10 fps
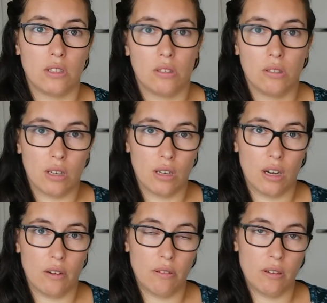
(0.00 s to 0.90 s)
So you can
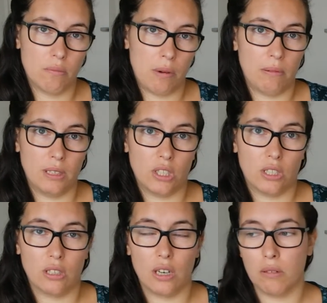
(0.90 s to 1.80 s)
have
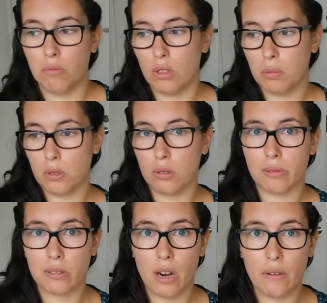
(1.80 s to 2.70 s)
publisher and multiple
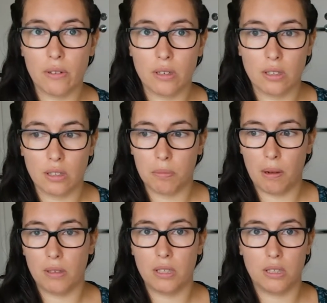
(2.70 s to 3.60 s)
subscribers, and the
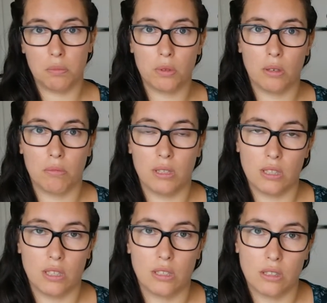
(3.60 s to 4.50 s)
publisher is putting
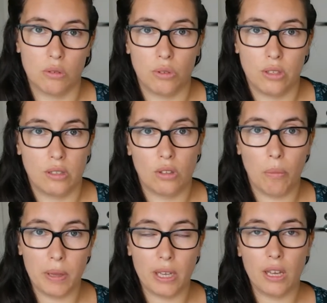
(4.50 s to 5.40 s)
messages to this
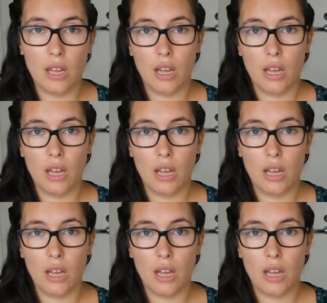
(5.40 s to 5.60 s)
topic,